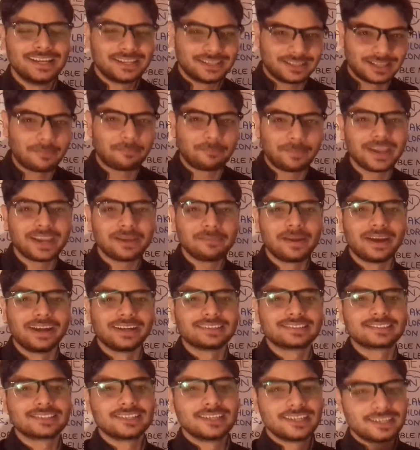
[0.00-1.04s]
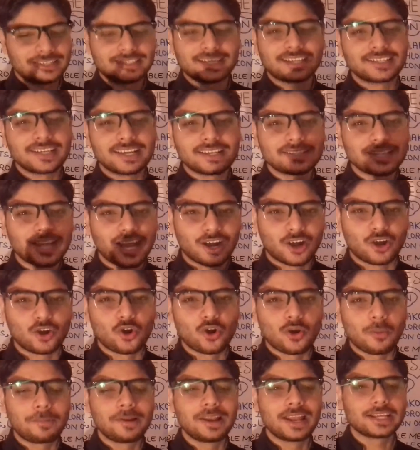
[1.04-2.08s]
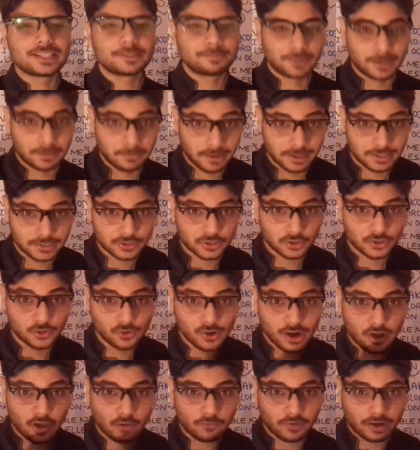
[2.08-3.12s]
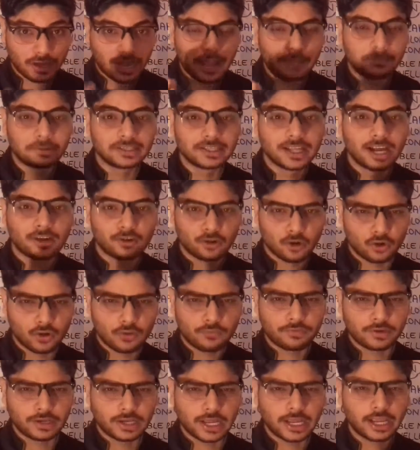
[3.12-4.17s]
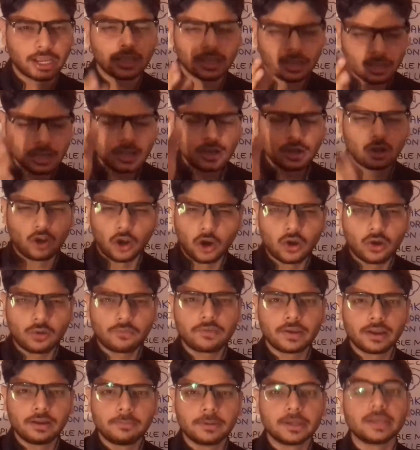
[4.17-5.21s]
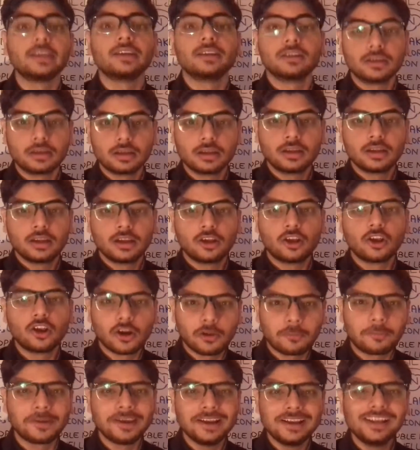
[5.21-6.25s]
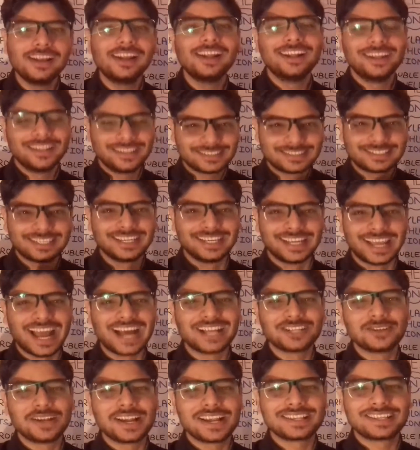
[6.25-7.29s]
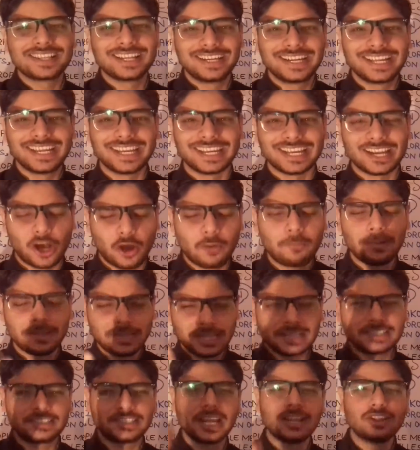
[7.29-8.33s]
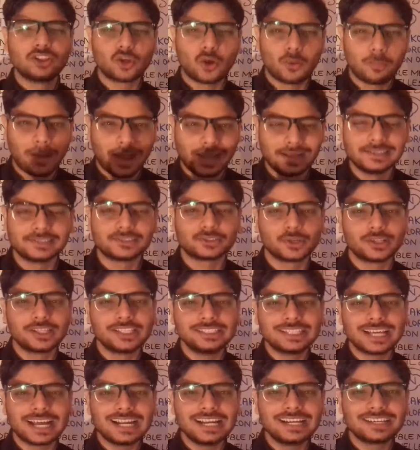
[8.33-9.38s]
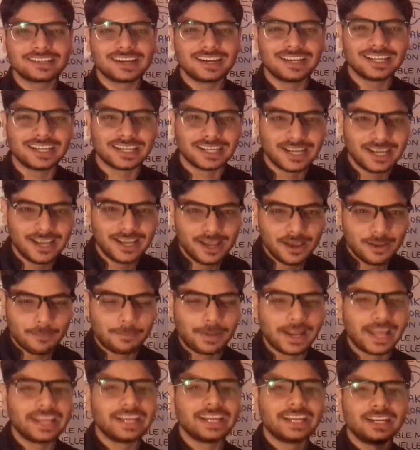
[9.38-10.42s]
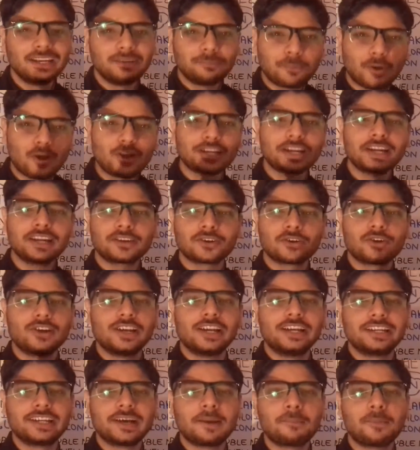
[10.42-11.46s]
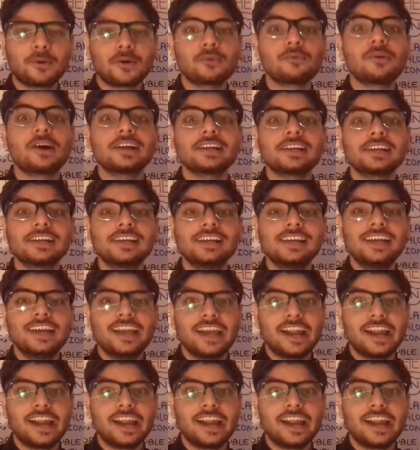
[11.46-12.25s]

The pigments such as the chlorophyllous pigments. So you are often having the chlorophyll A, chlorophyll B, chlorophyll C as well as the D, often the xanthophyll. So these are literally playing an important role in terms for what?